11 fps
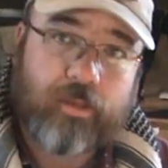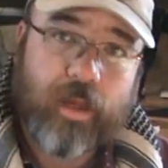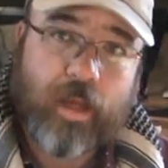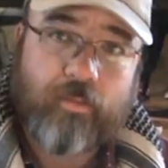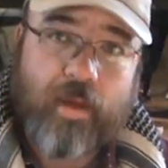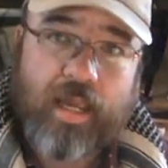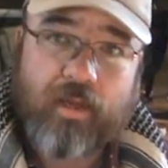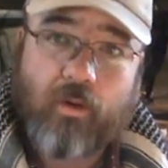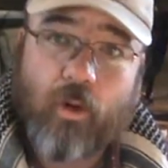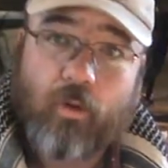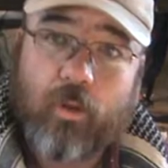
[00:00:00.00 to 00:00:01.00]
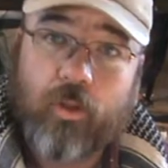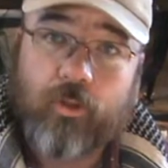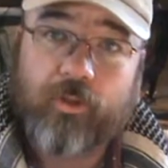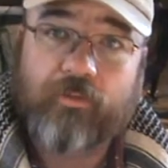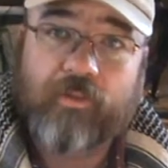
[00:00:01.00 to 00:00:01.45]
and make your own
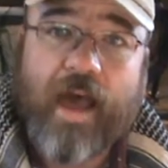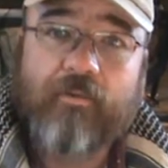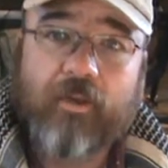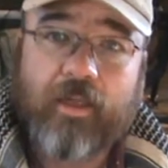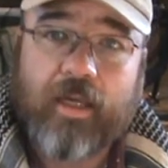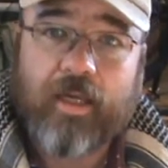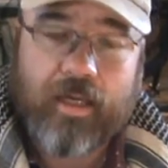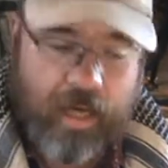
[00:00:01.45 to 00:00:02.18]
little survival kit,